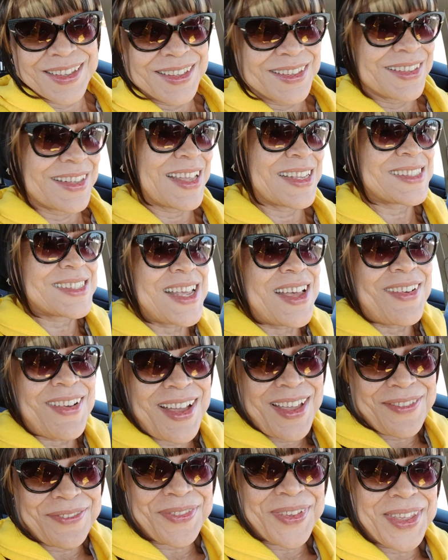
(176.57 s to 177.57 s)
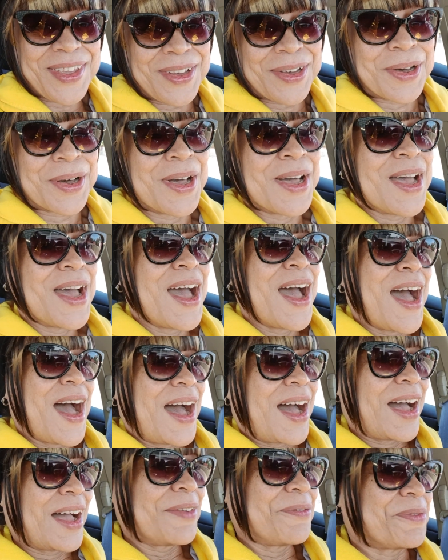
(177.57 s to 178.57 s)
That's how I feel.
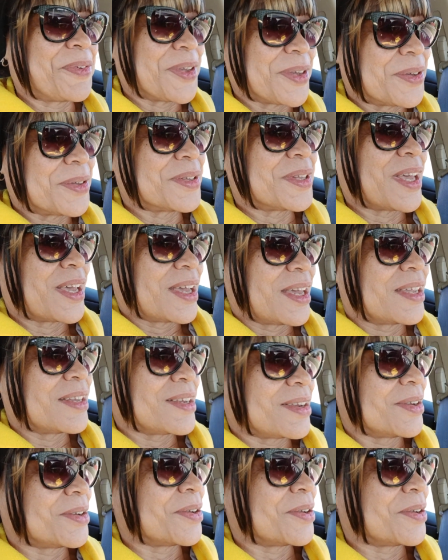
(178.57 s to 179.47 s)
I feel that,